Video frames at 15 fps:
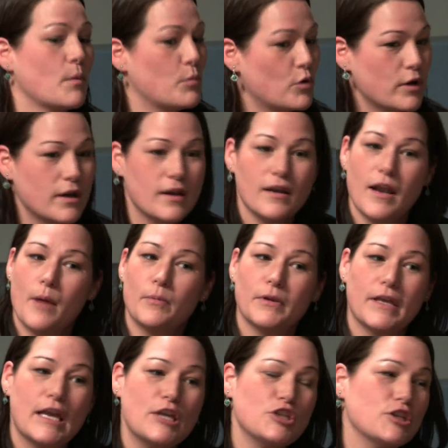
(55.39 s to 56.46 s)
put in an
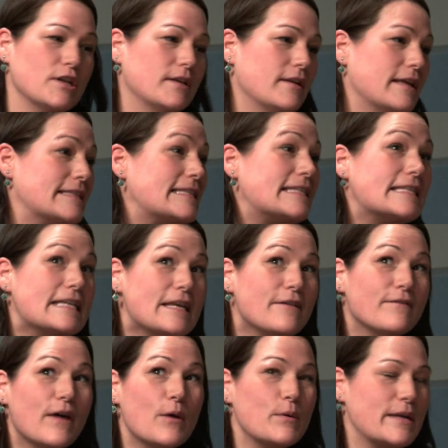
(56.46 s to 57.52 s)
application, see
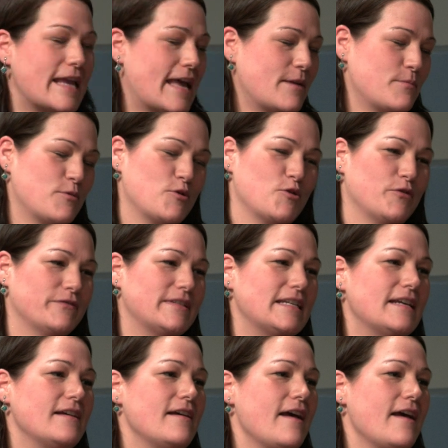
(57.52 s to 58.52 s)
if I would get approved,